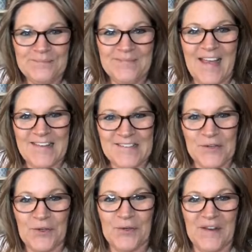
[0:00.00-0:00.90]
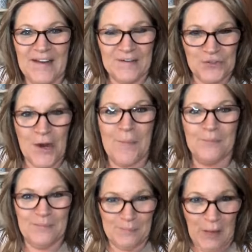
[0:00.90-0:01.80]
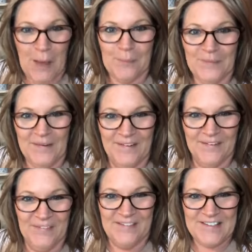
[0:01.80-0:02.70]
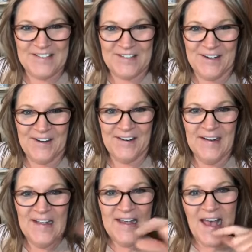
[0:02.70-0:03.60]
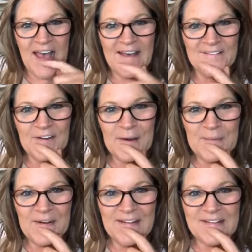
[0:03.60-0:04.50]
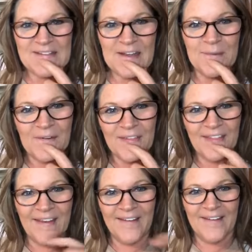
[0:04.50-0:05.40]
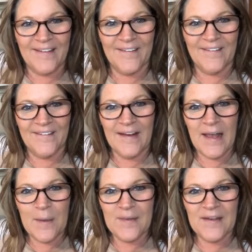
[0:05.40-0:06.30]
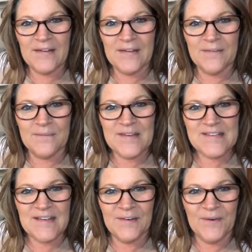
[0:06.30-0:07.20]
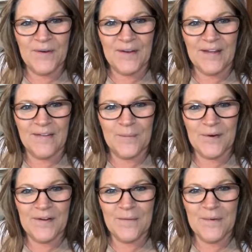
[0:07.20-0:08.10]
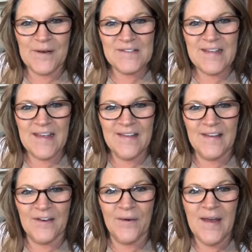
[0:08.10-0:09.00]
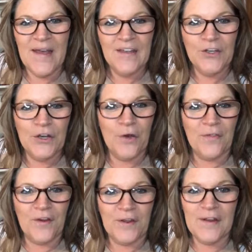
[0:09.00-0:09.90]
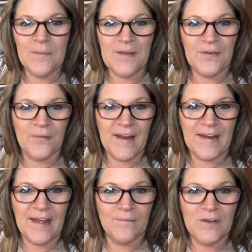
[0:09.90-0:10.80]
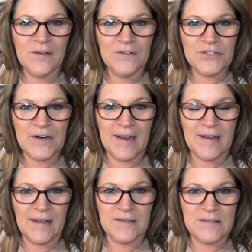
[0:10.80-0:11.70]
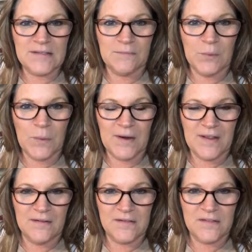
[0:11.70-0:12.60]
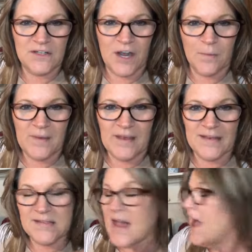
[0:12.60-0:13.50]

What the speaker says: Yes, so you need a drop plop for sure. Very pretty this time. Oh, thank you. Happy I didn't miss it. Oh, good. The burgundy balls. Thank you. You know, they're going to be great. I'm going to try and get some more in stock because